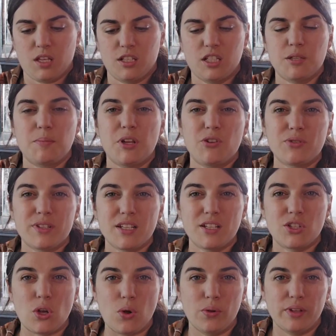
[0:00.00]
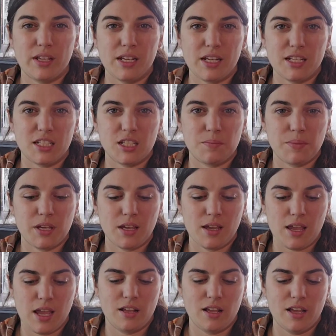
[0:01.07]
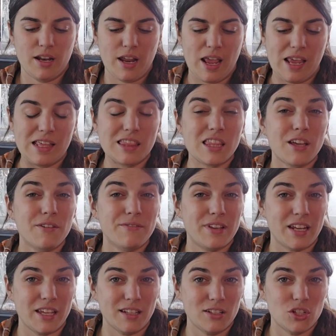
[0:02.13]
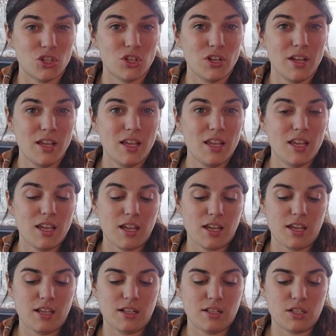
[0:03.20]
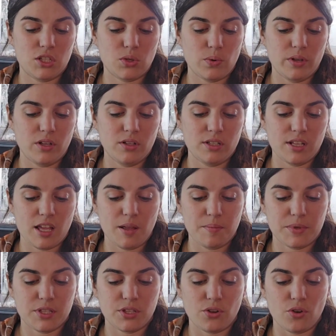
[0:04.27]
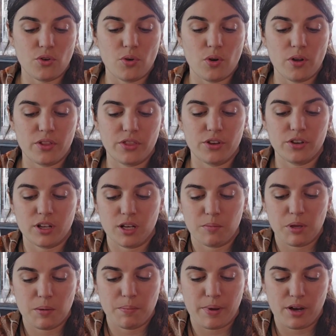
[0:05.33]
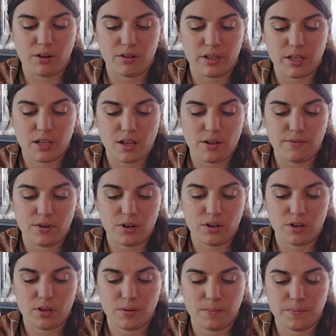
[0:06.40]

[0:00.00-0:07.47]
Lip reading: Tomato seeds only need to be 1/8 of an inch in soil depth, so they're going to be barely covered.